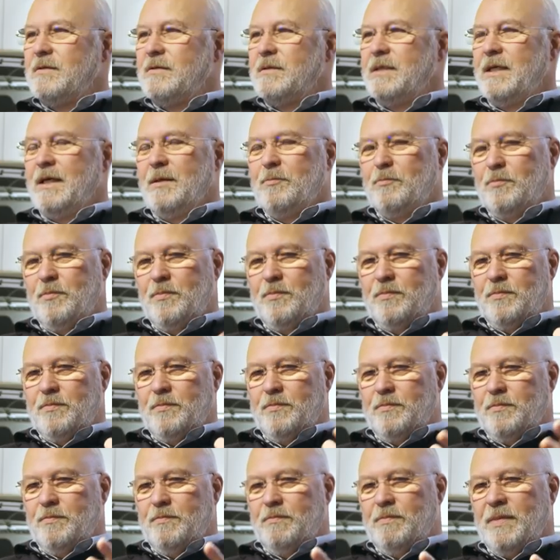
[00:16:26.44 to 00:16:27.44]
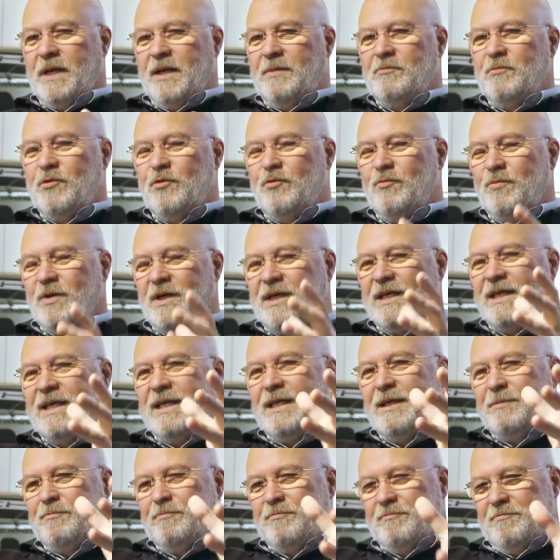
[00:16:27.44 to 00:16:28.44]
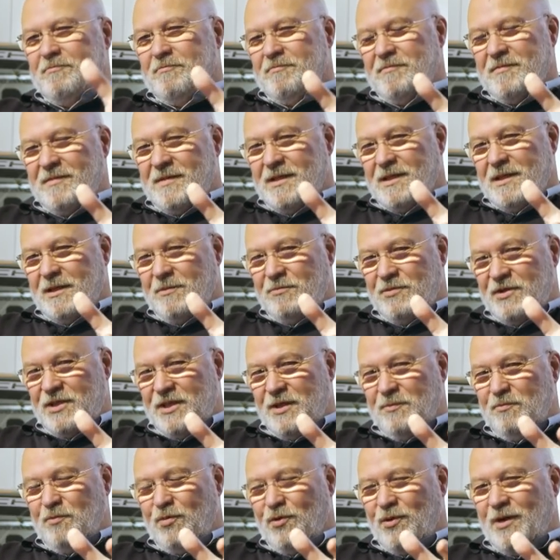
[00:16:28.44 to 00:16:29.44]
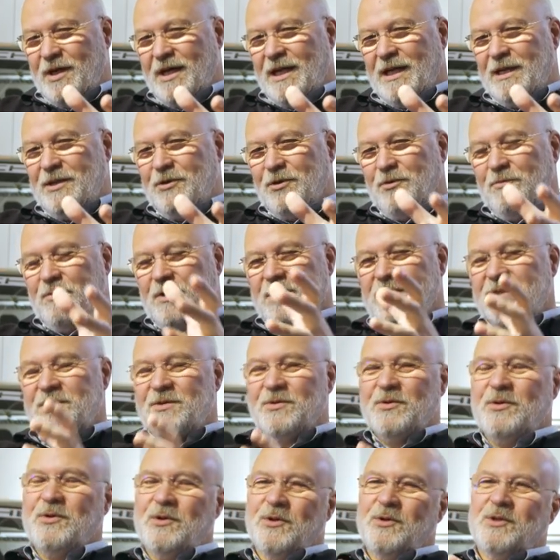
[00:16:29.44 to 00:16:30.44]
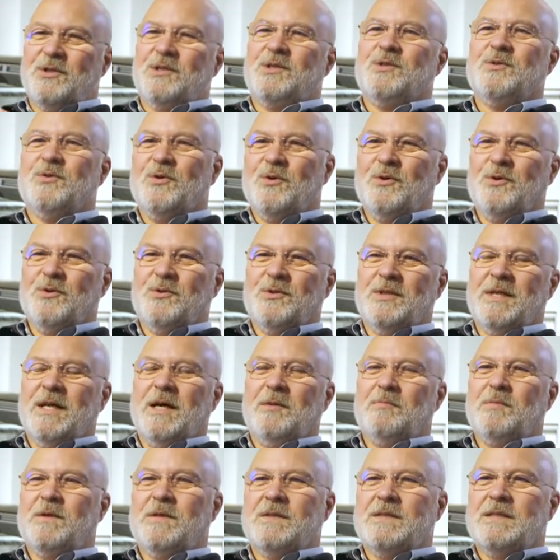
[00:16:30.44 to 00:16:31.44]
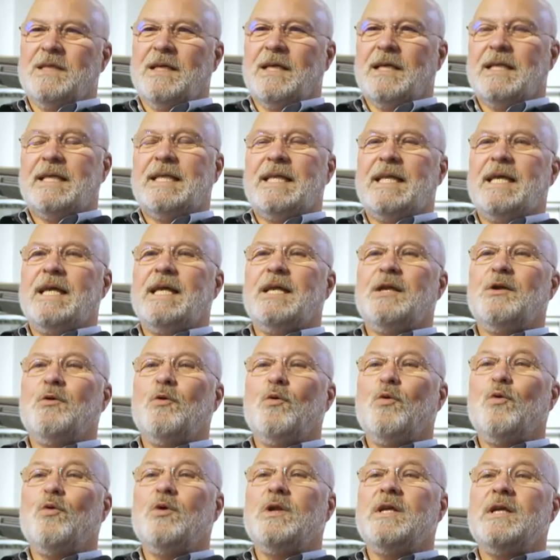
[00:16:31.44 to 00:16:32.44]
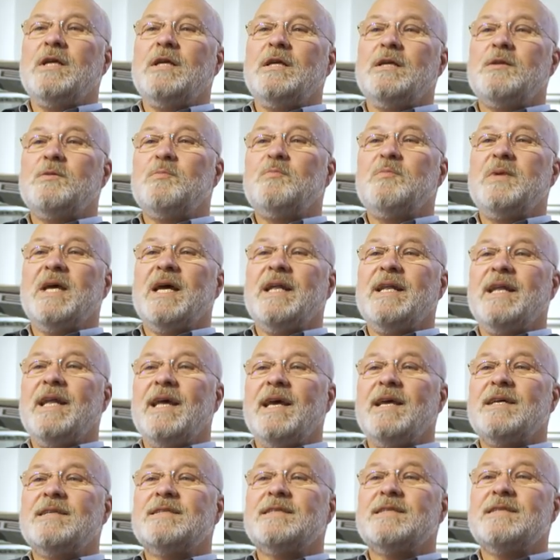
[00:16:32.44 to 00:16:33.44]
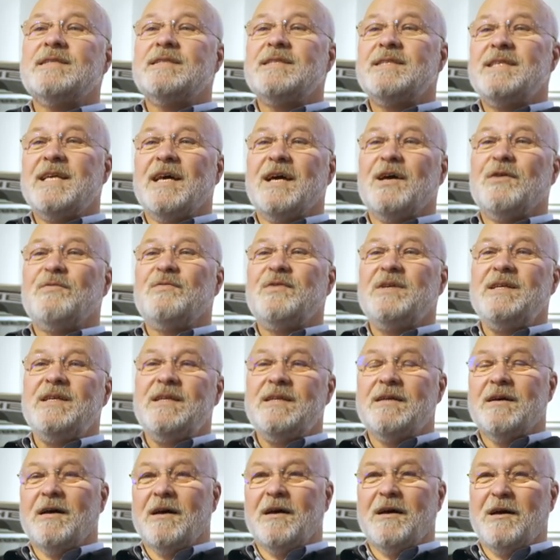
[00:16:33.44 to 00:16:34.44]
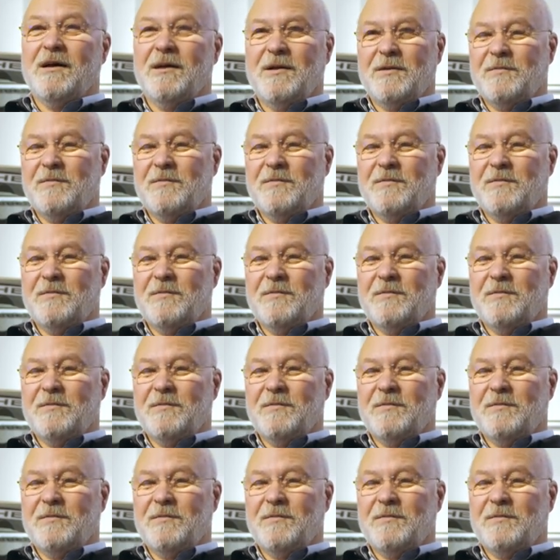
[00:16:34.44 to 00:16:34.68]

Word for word: it over, I pulled the trophy back again for a moment and told him, I am getting this one back again next year.